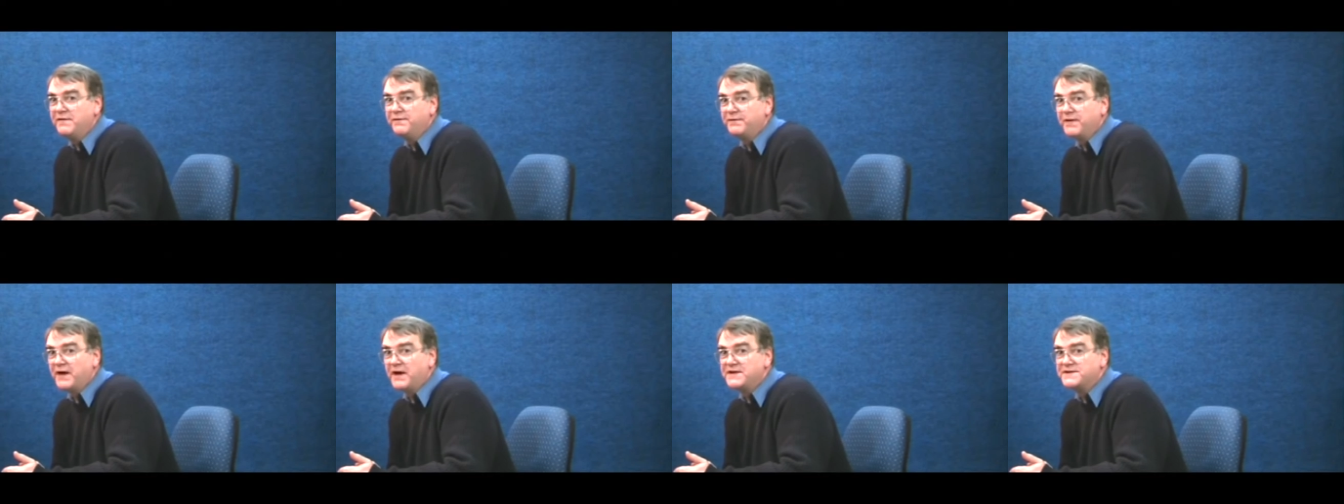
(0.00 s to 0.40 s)

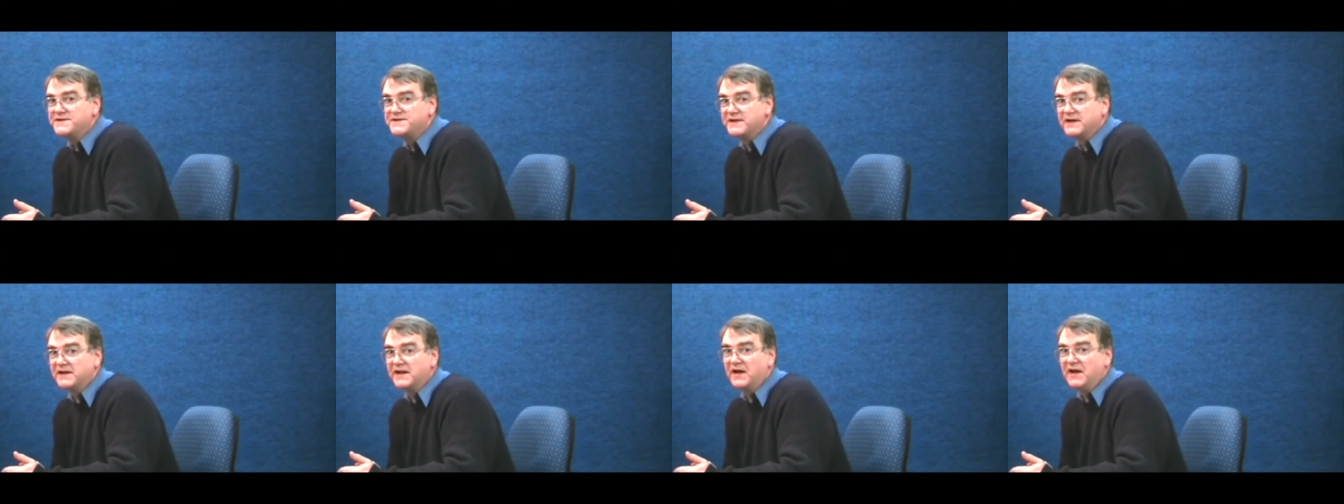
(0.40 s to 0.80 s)

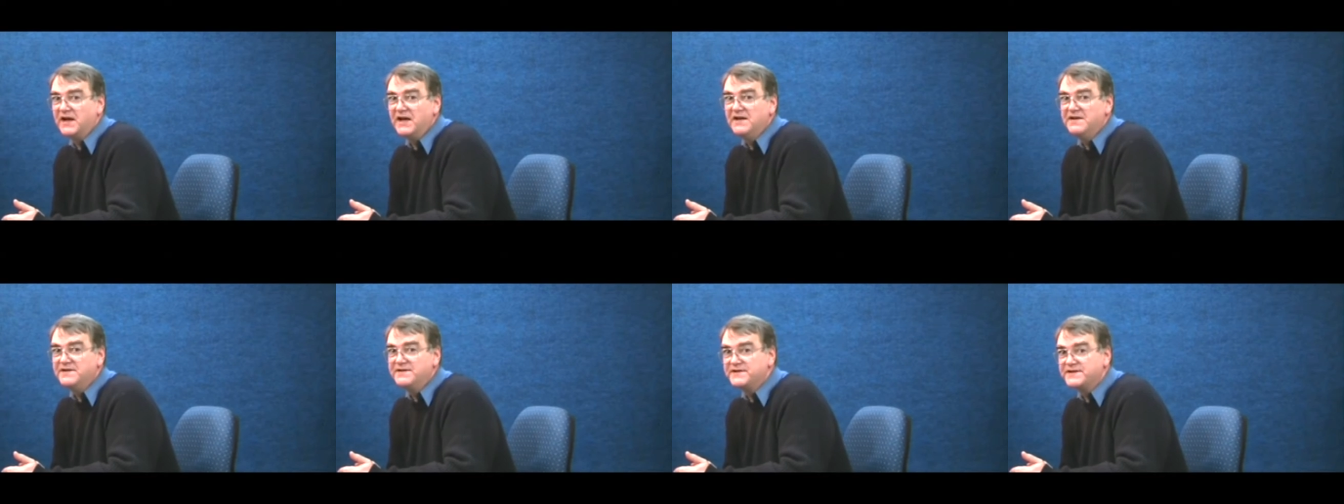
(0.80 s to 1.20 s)
facing
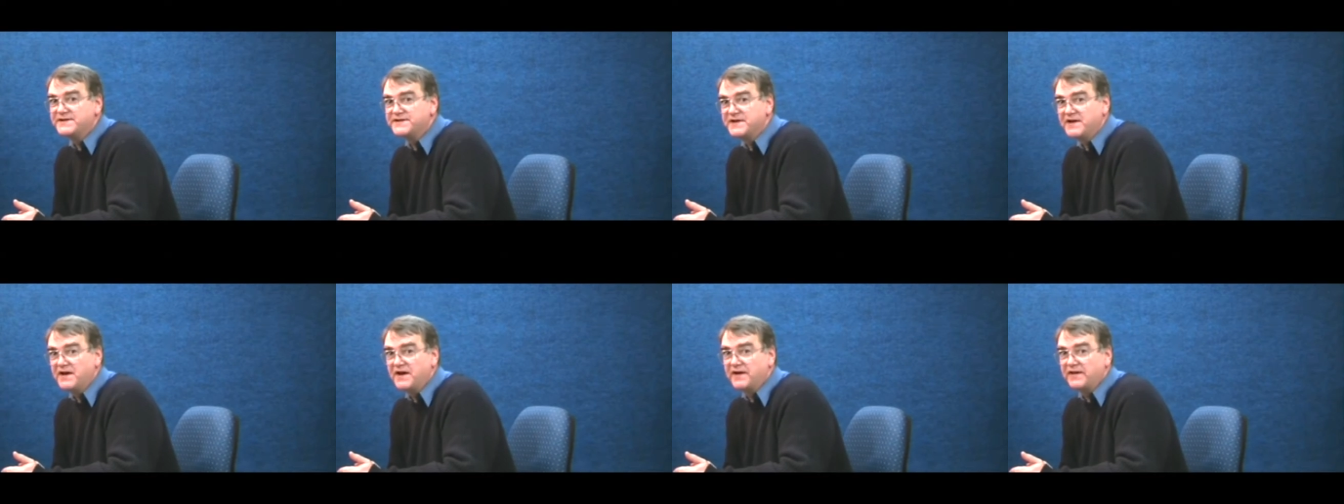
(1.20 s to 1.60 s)
into the
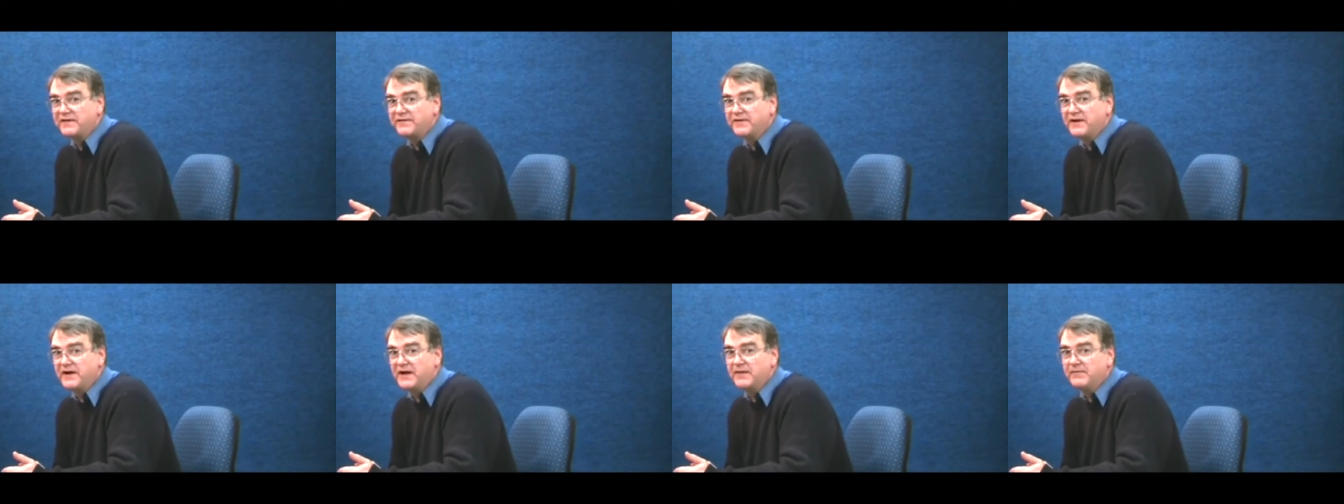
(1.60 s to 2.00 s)
side of the
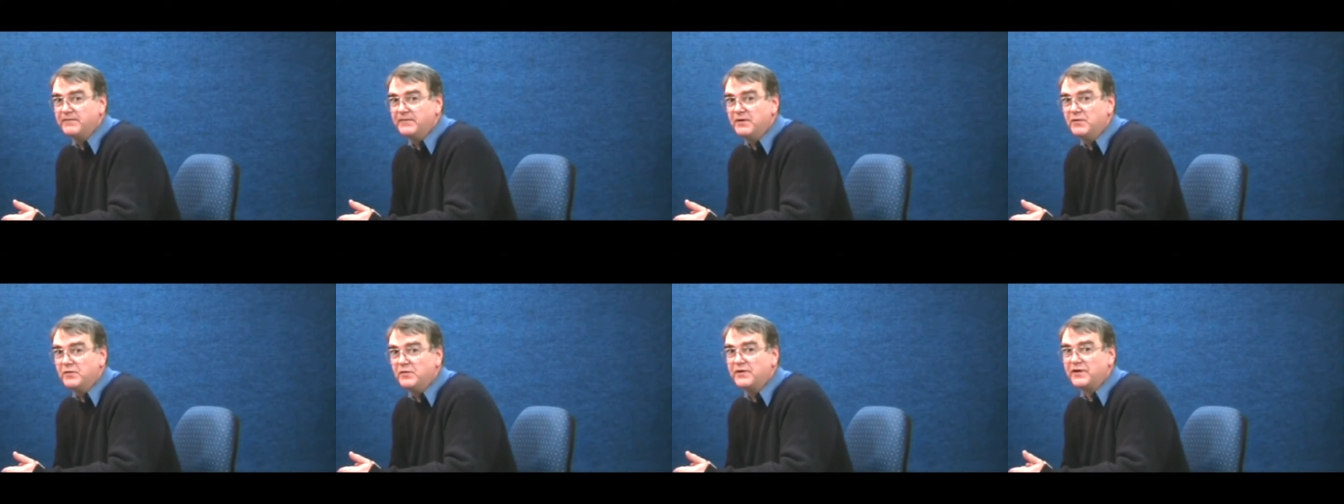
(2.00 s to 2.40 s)
frame
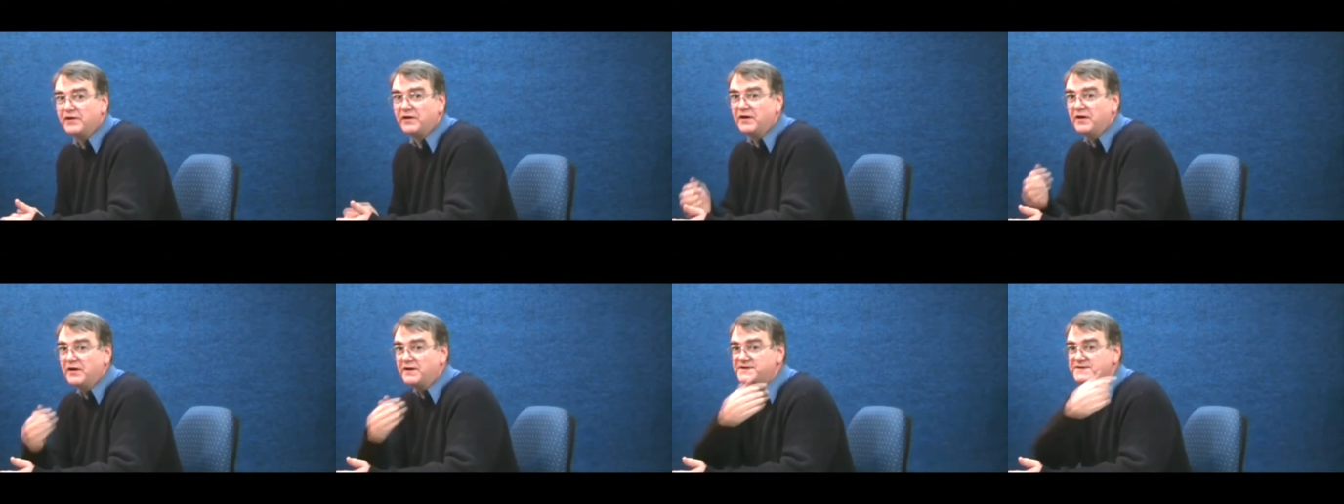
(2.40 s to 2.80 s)
with a
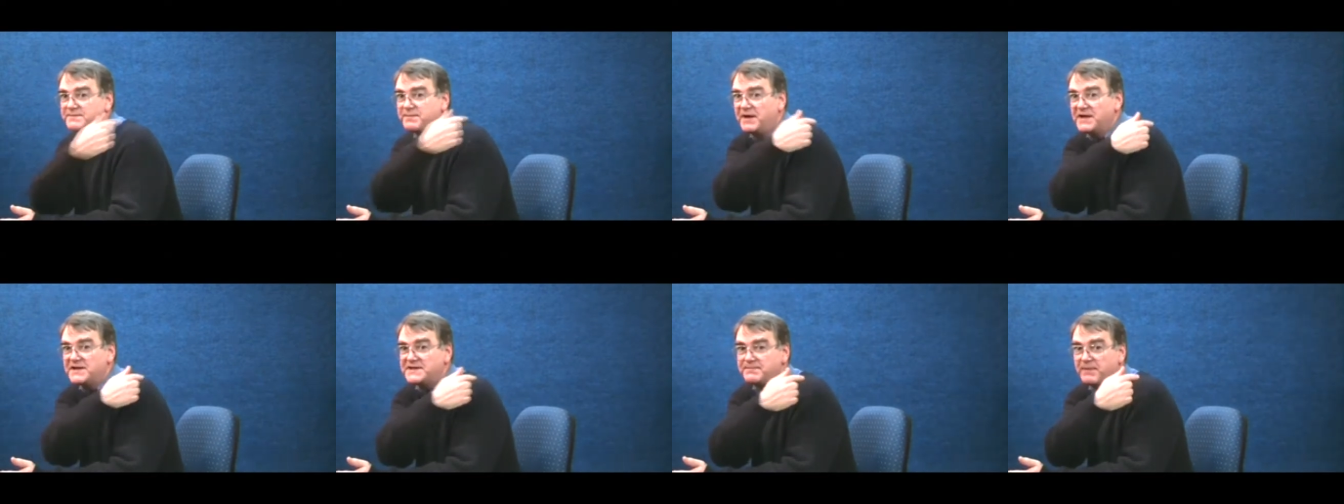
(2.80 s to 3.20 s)
lot of
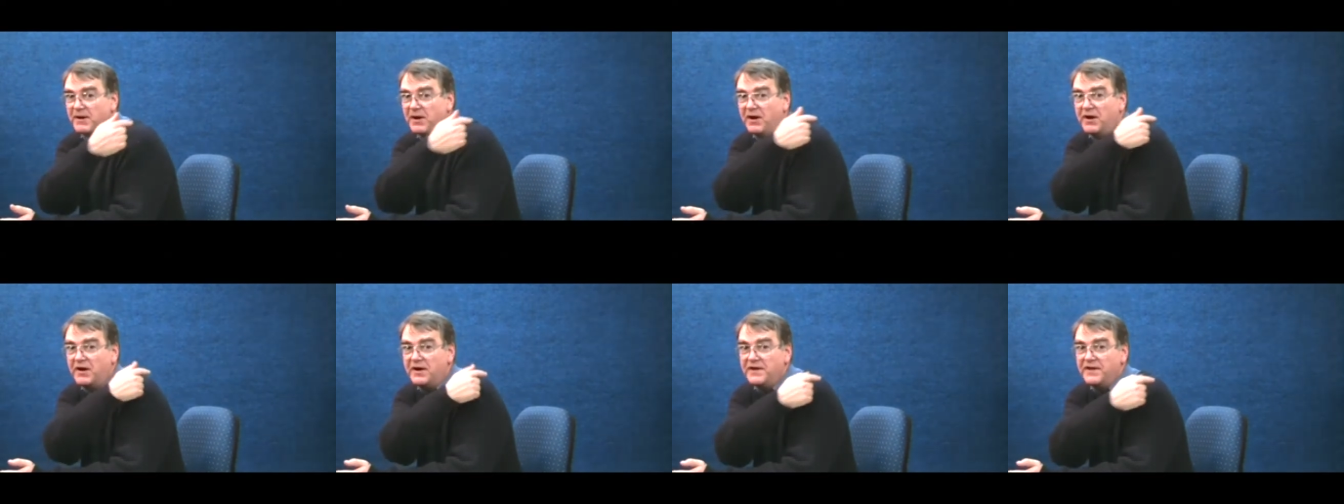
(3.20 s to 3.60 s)
space
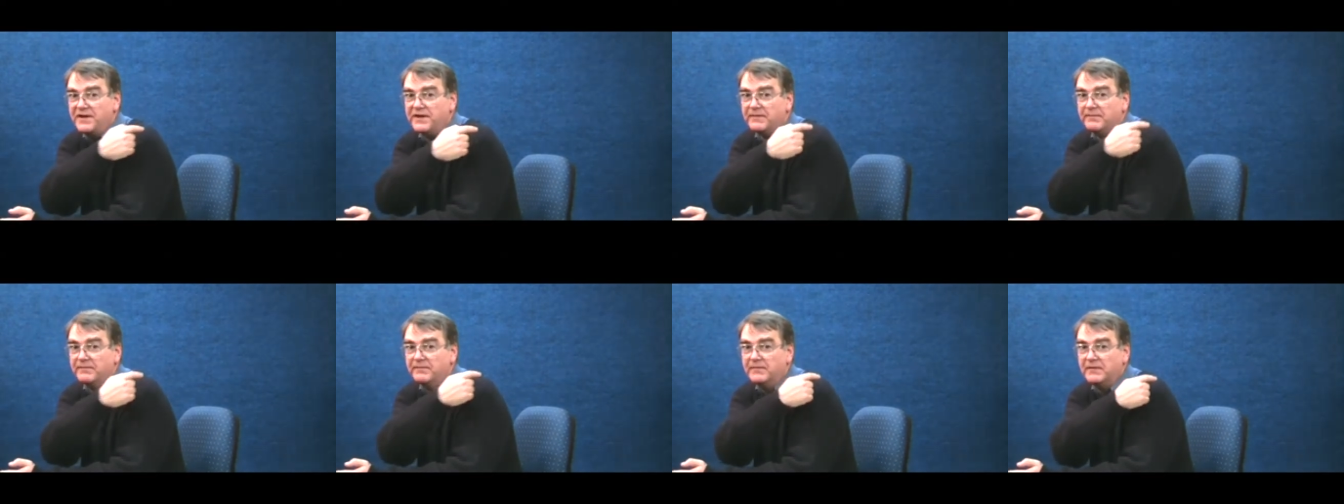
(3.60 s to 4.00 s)
behind
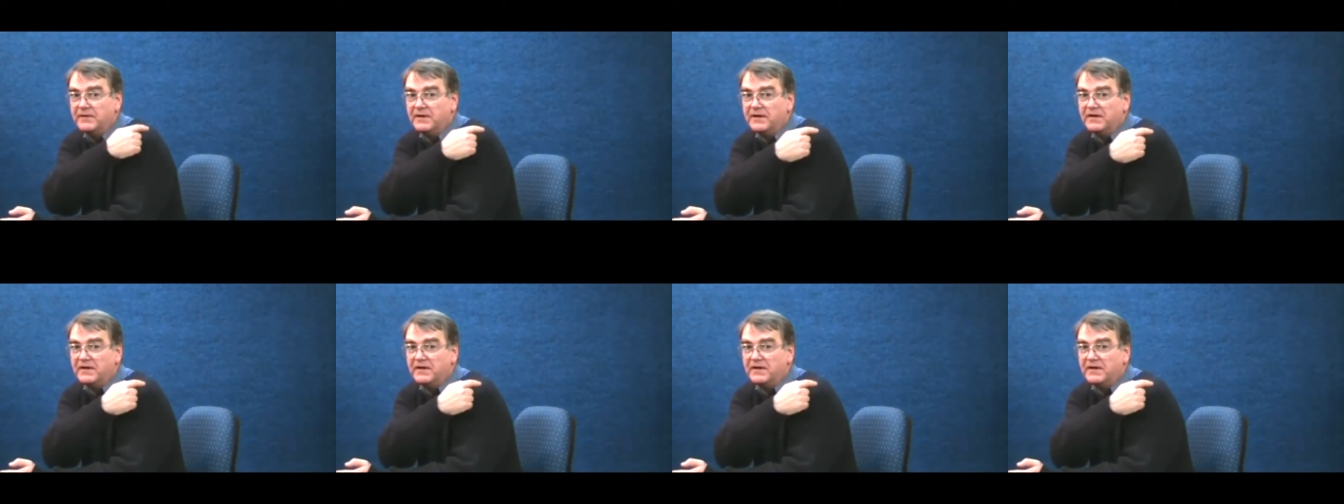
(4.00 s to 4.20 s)
them,